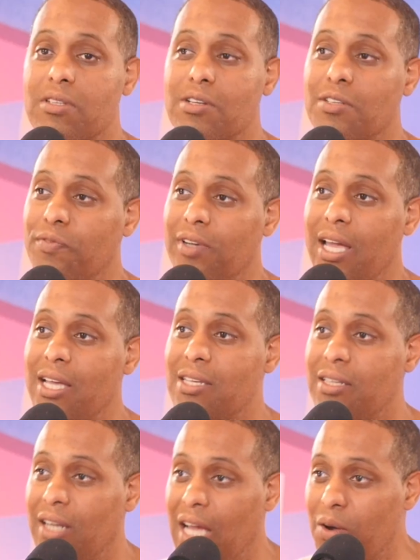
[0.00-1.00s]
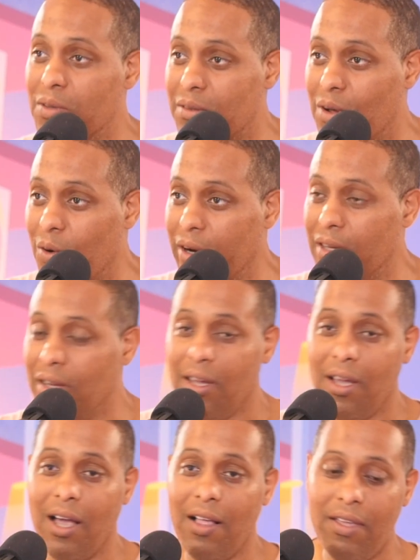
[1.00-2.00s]
searching for that shit. I was going
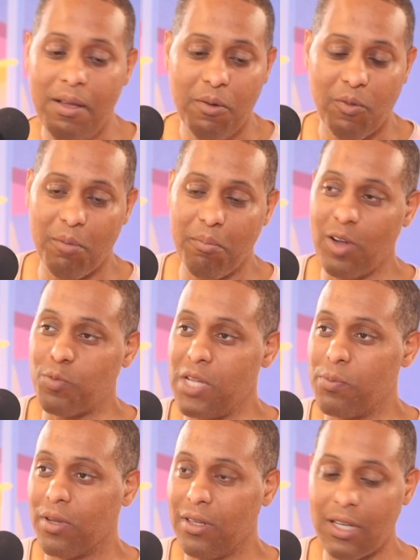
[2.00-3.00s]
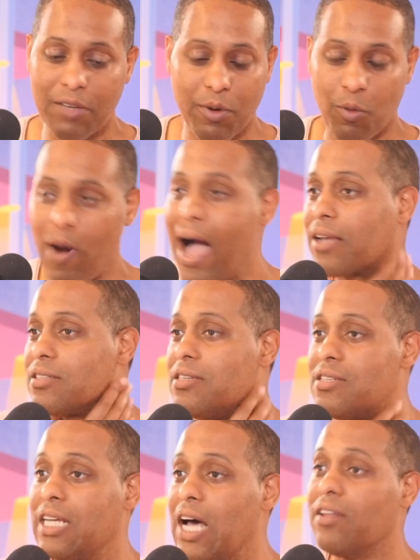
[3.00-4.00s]
to, well, most people looking for rocks
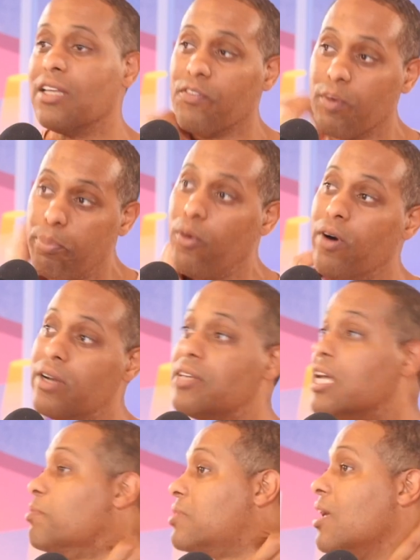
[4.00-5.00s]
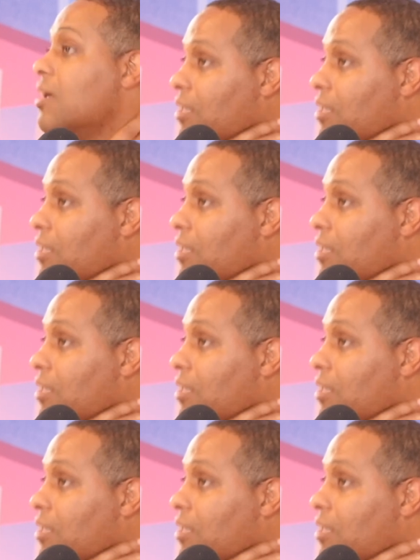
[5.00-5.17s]
and shit. I was yeah. looking for porn tapes.